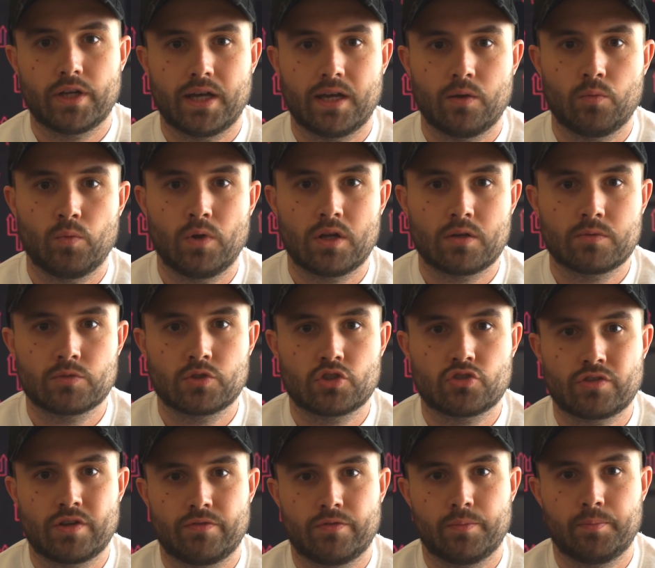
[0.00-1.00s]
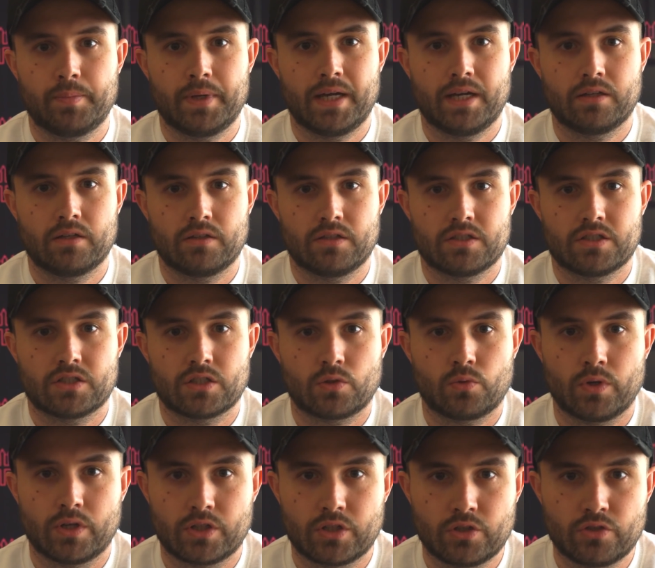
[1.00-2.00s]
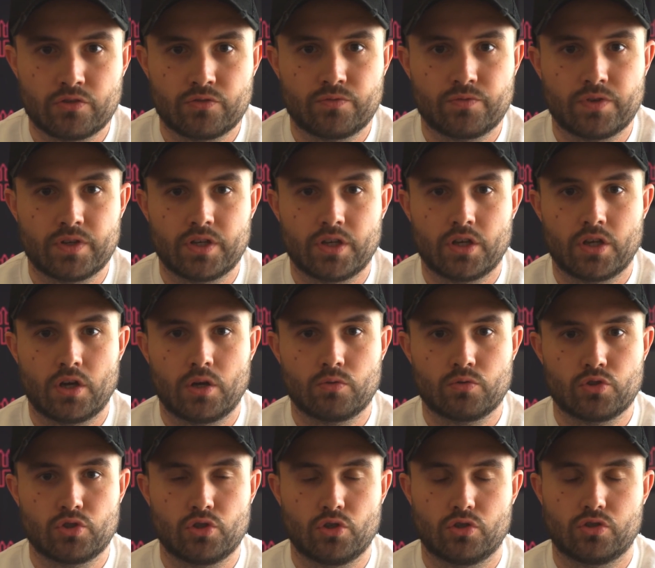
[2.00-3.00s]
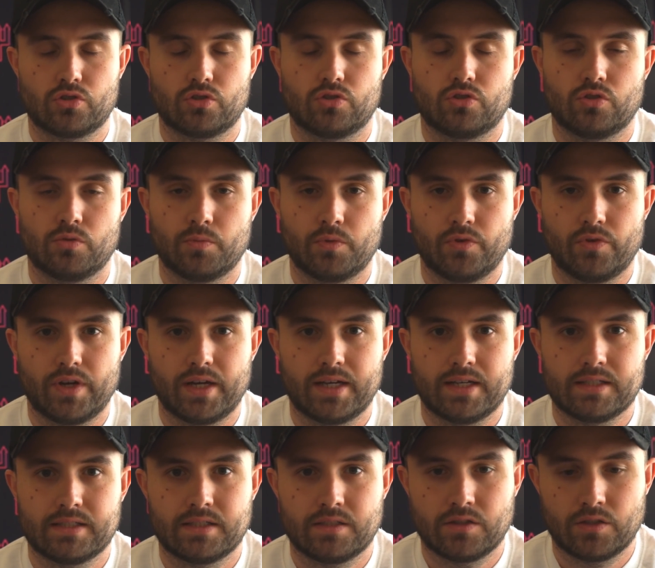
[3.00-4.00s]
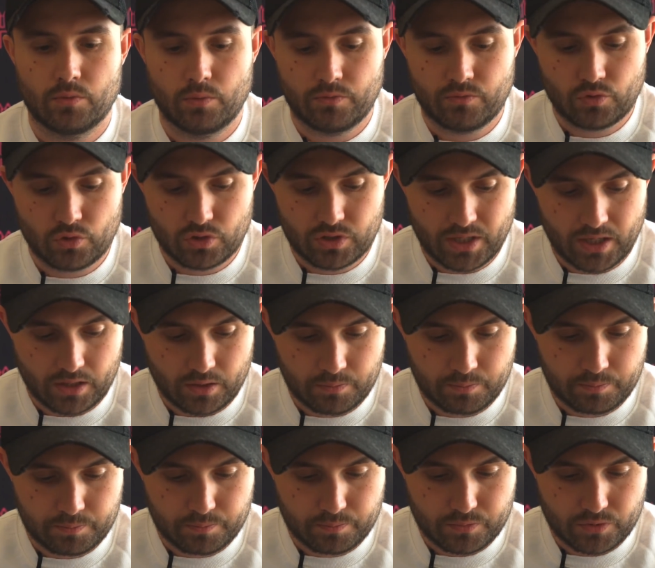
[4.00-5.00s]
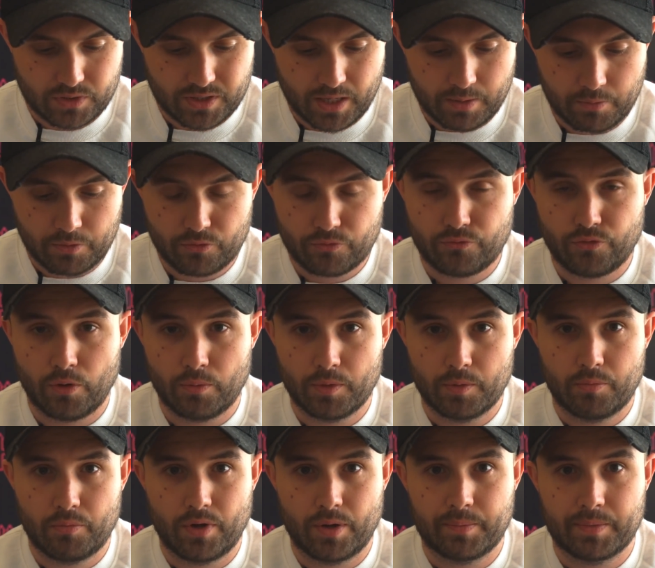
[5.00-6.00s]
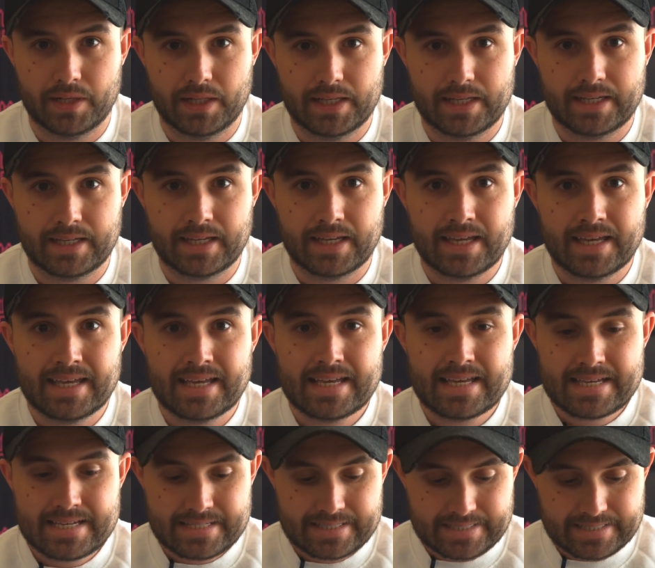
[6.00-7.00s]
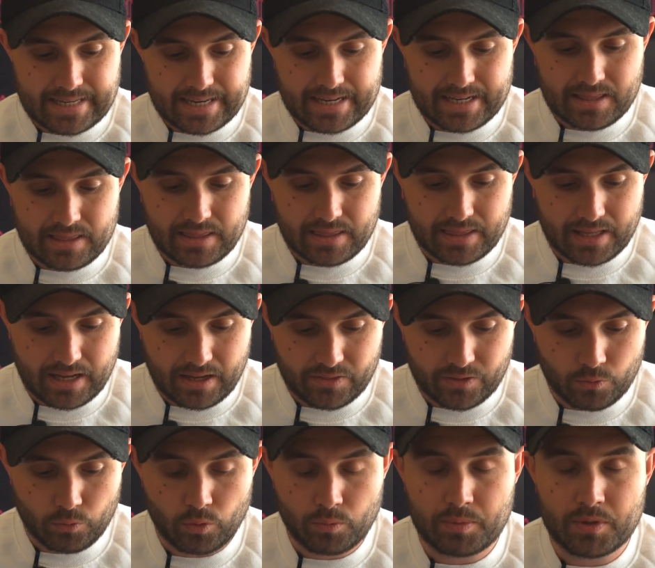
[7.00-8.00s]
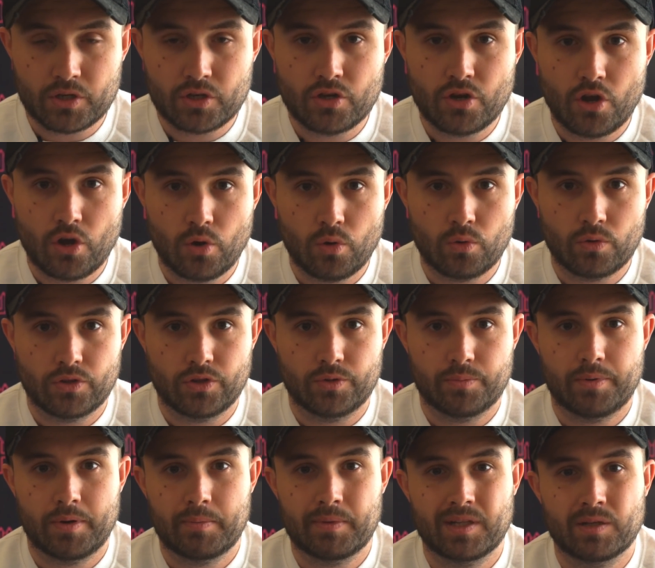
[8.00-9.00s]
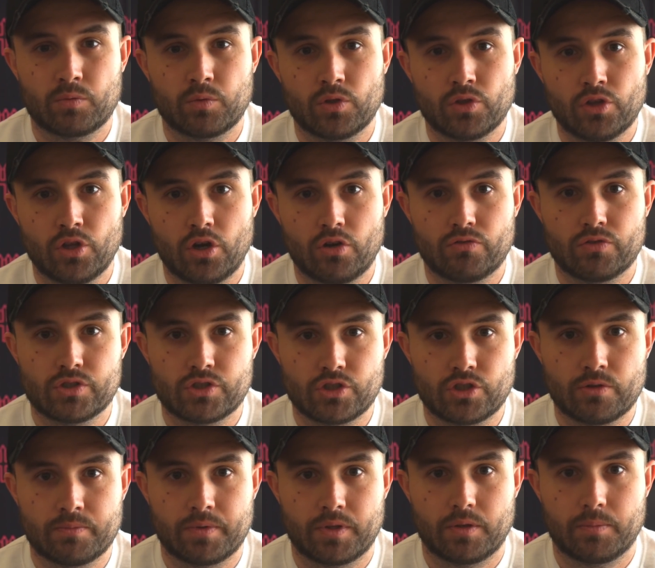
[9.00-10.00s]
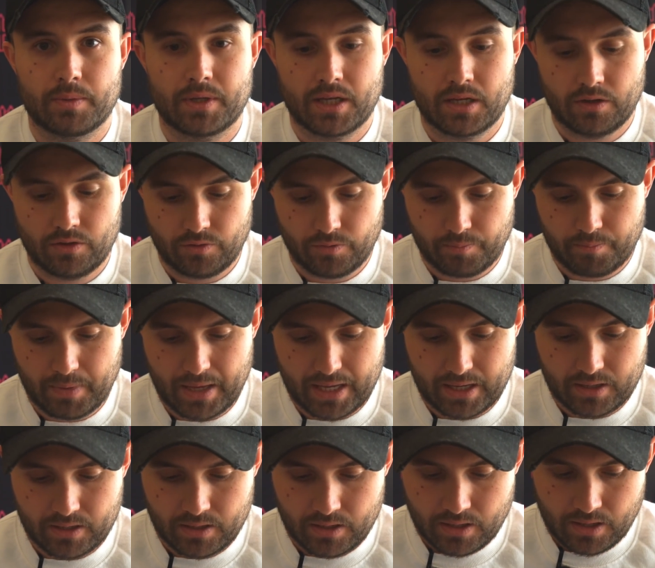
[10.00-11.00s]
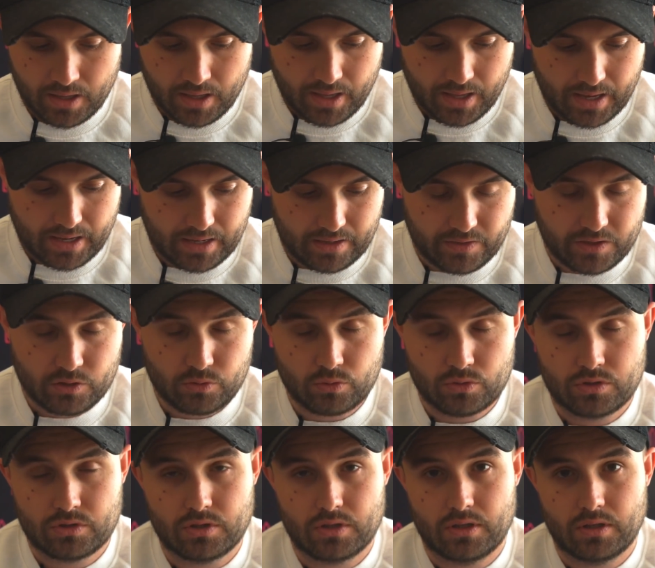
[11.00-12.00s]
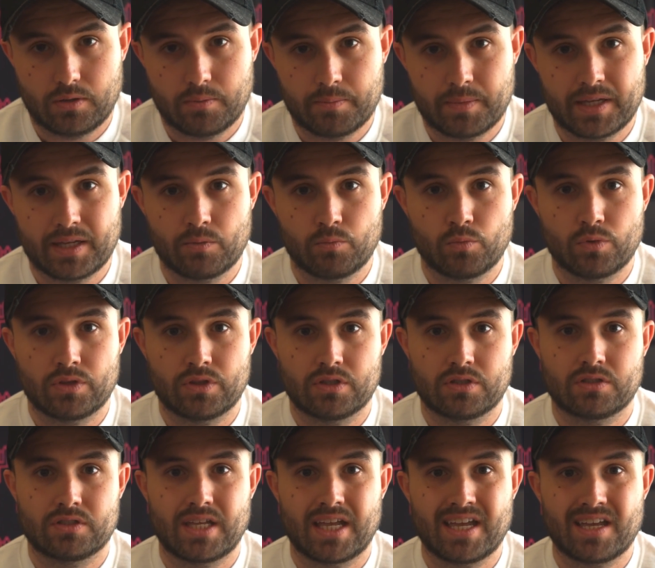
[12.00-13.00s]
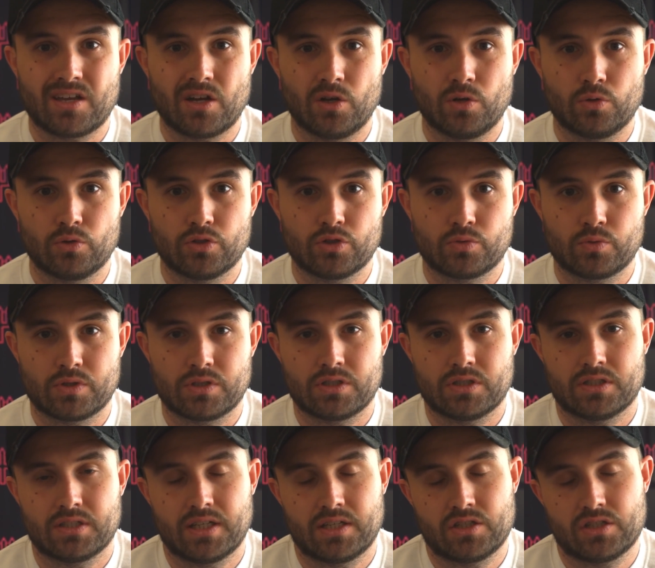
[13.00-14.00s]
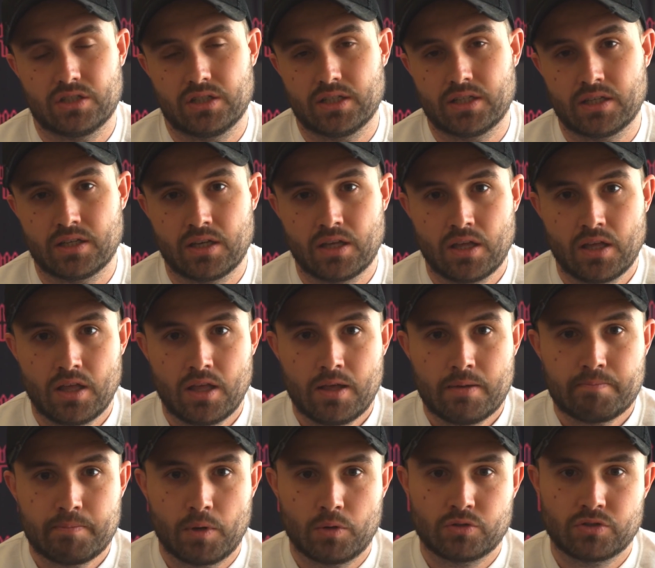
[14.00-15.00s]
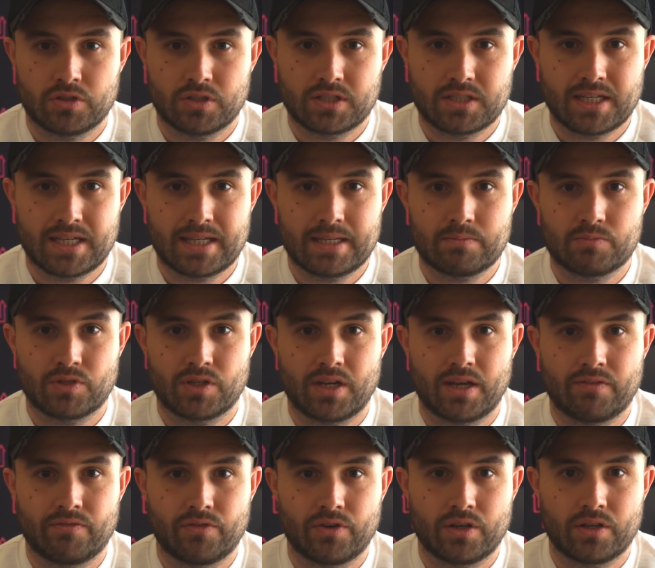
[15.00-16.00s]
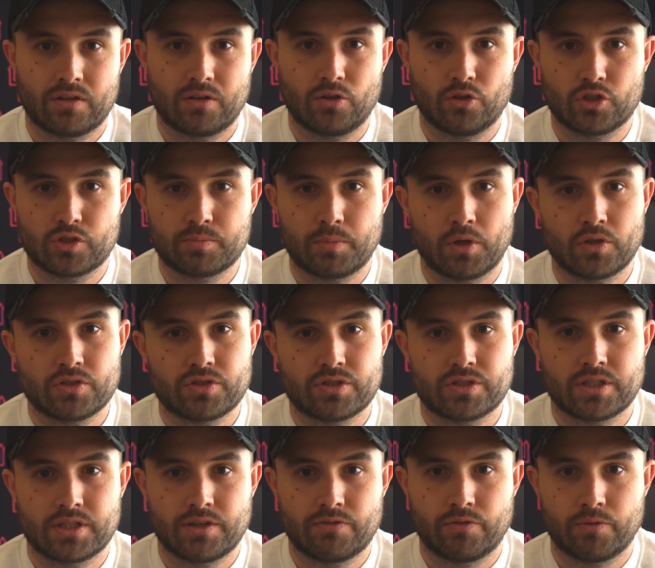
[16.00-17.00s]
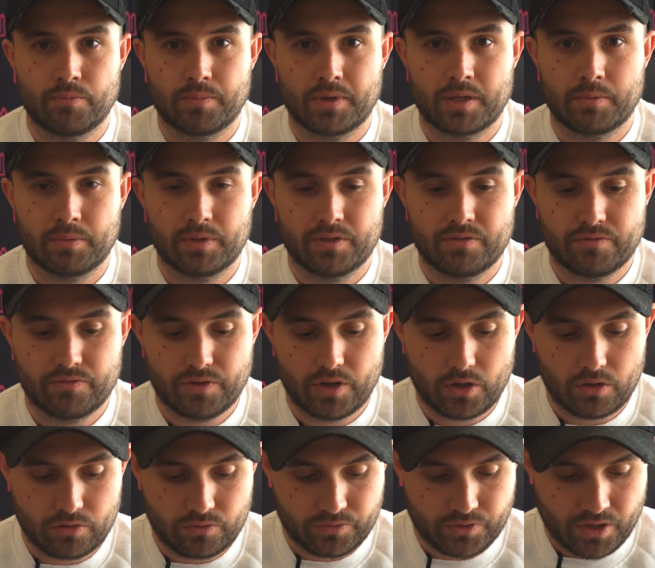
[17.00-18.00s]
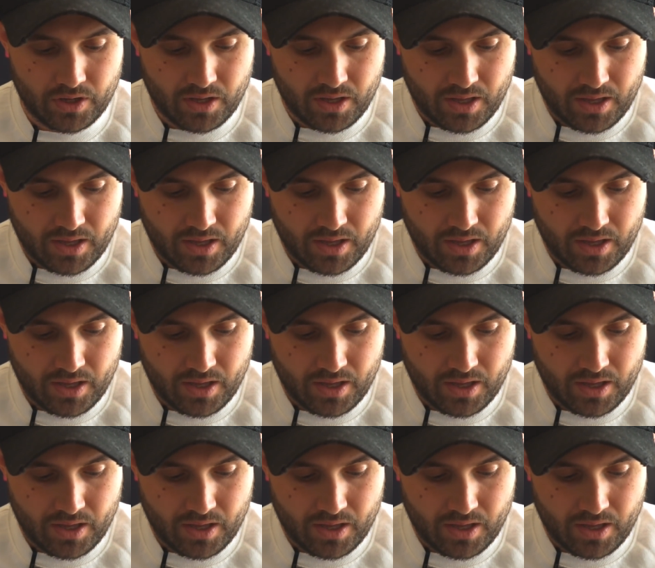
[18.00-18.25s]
And welcome to Stretford Paddock. This is a quick news video just summarising that we've just had a statement from the Premier League saying that the Premier League will not resume at the beginning of May. This was a meeting with the stakeholders, which is essentially most of the teams and all the sponsors and different people involved.